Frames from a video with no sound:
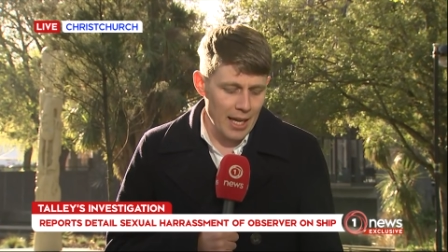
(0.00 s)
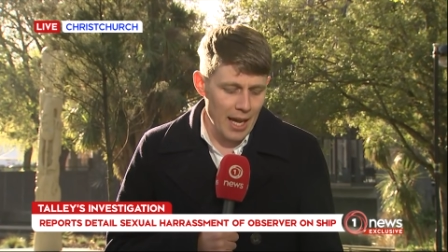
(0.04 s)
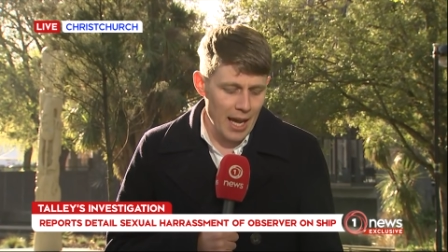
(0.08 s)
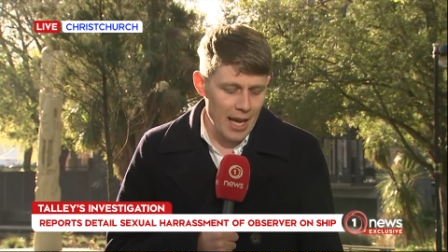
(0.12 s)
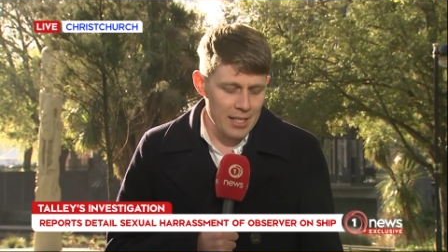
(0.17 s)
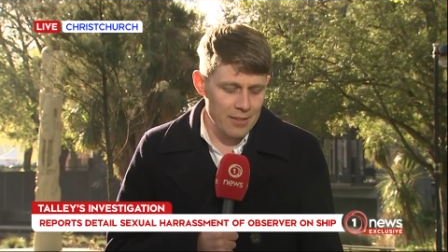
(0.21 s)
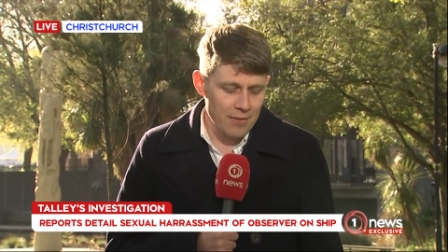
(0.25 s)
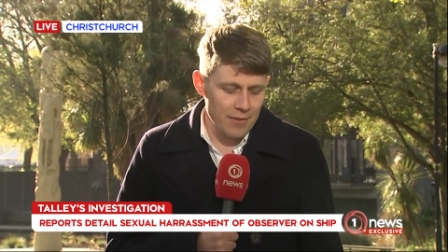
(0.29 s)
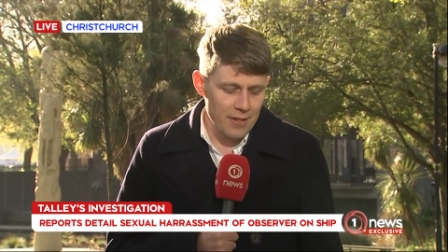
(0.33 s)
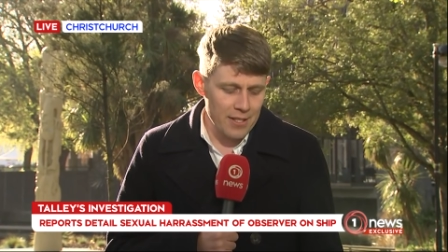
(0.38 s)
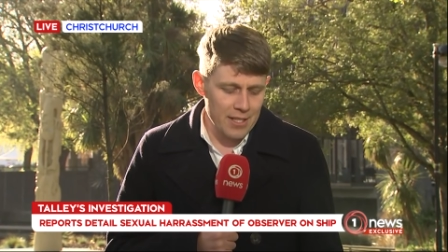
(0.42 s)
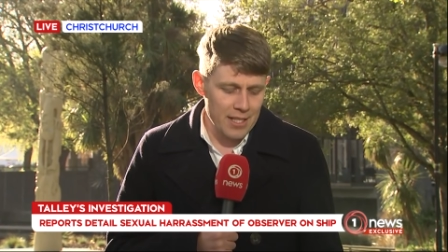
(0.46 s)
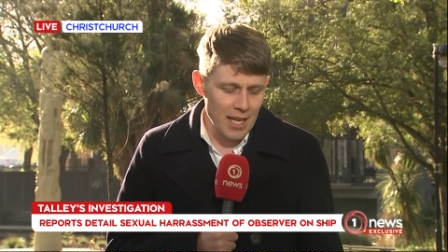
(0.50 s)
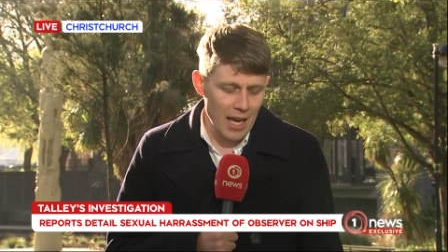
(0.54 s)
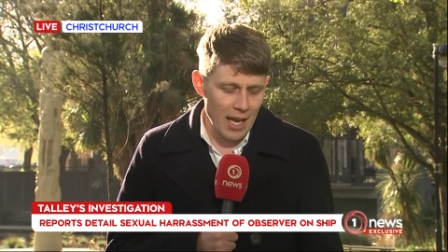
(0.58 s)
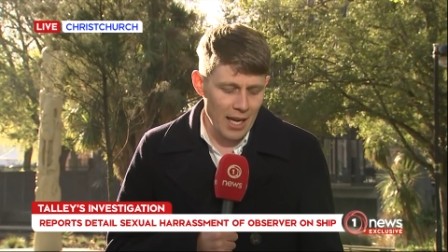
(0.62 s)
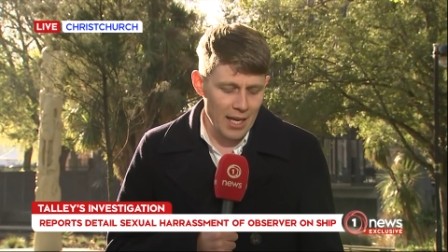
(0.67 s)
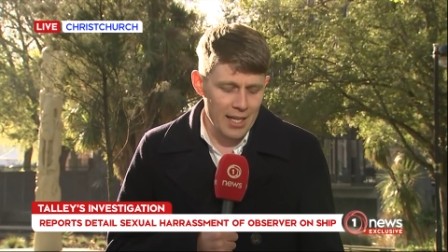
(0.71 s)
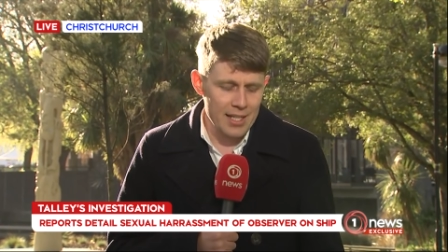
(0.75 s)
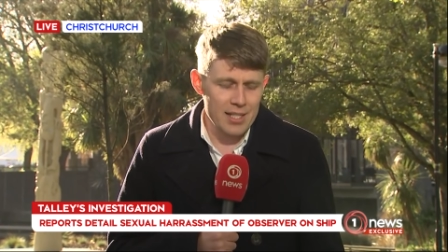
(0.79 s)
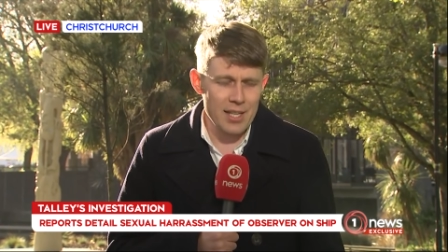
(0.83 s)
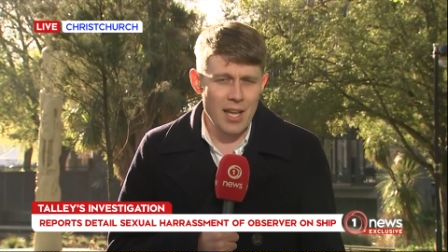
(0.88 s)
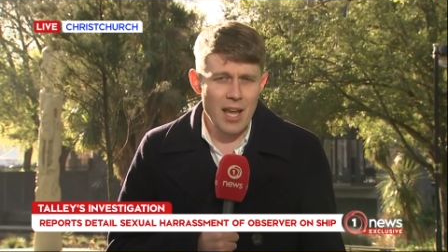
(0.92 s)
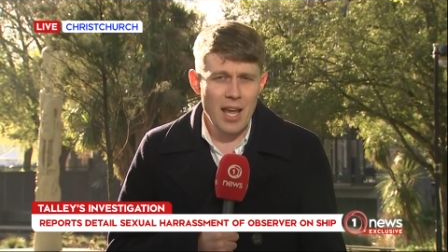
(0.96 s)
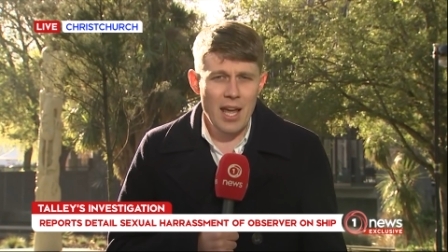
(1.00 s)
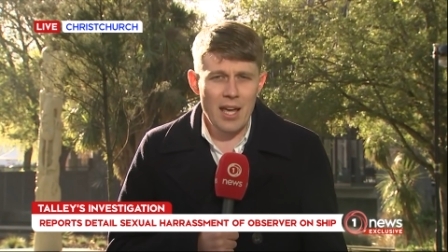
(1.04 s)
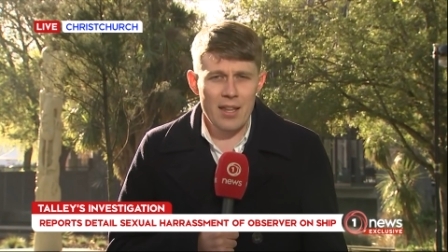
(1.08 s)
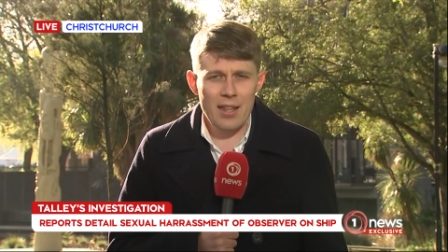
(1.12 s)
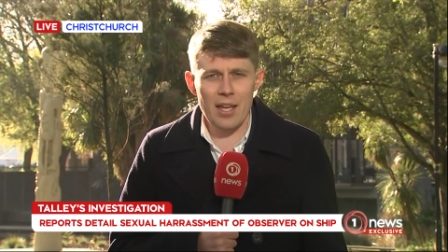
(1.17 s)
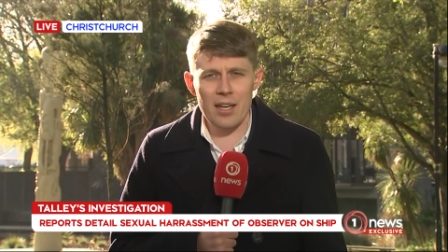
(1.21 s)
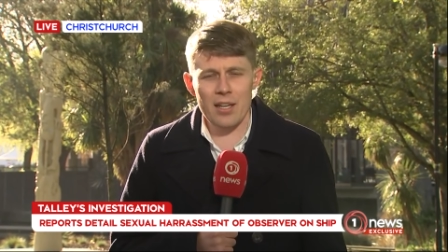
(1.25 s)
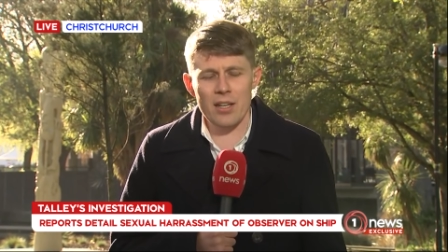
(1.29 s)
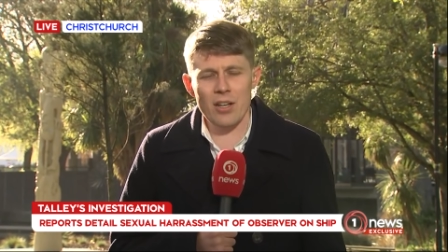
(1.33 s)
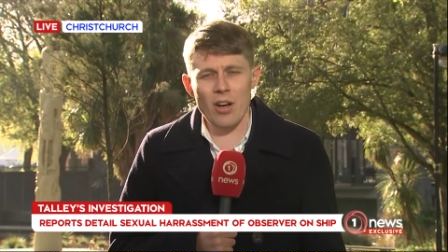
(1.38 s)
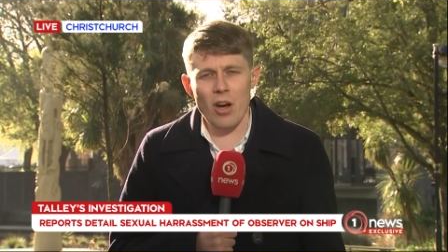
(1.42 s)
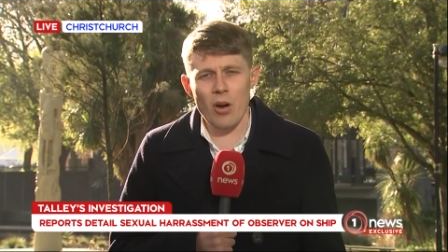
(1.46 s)
As for Talley's,
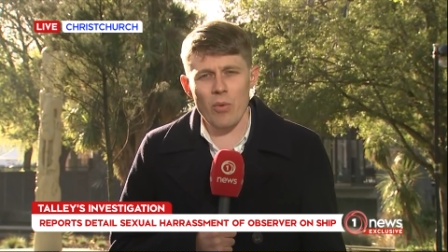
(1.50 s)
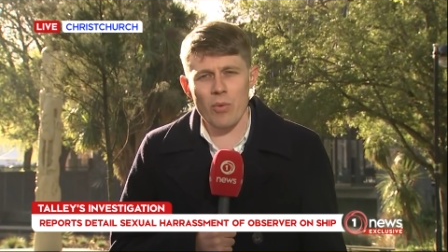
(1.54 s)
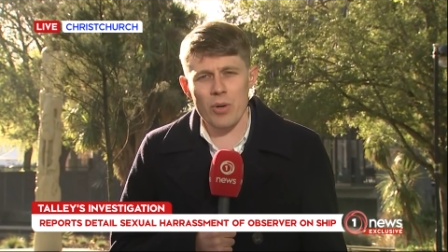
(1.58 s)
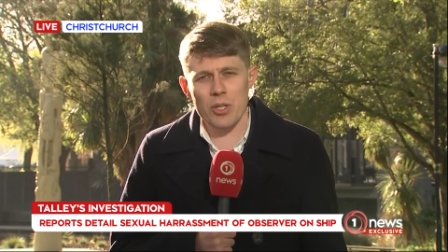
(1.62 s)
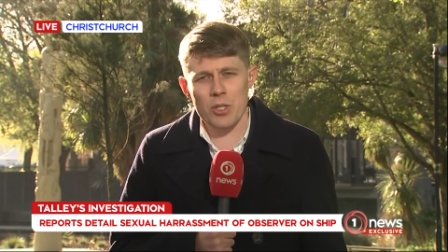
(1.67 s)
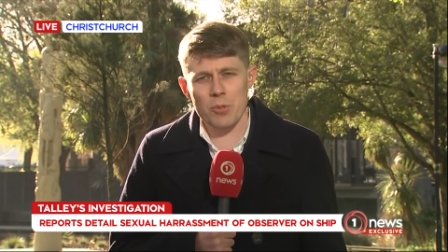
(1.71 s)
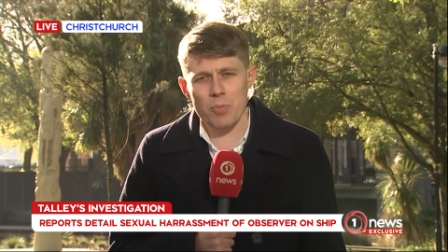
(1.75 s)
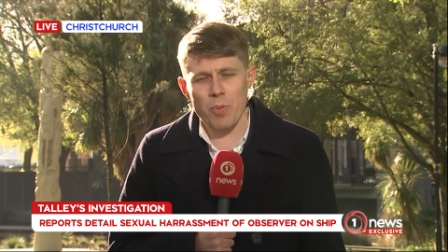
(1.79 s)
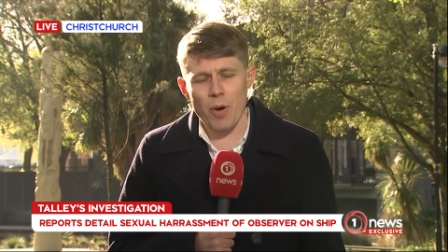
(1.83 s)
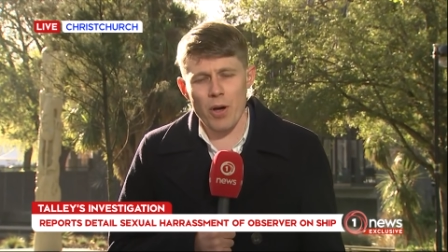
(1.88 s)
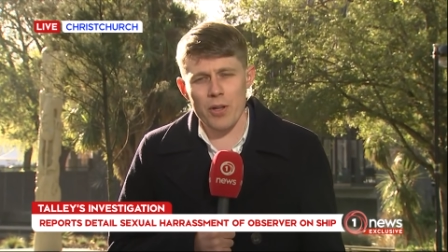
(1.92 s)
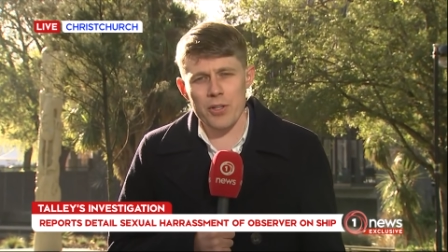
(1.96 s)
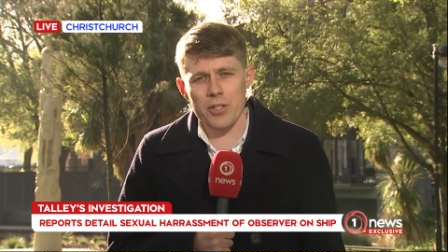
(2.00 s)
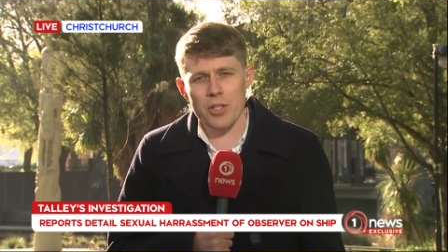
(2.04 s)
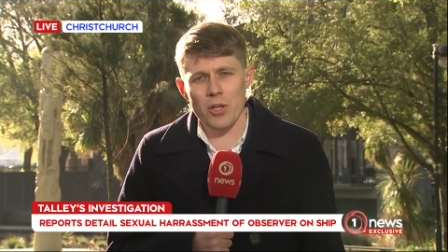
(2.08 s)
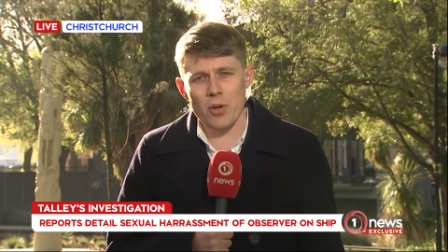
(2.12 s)
they did not respond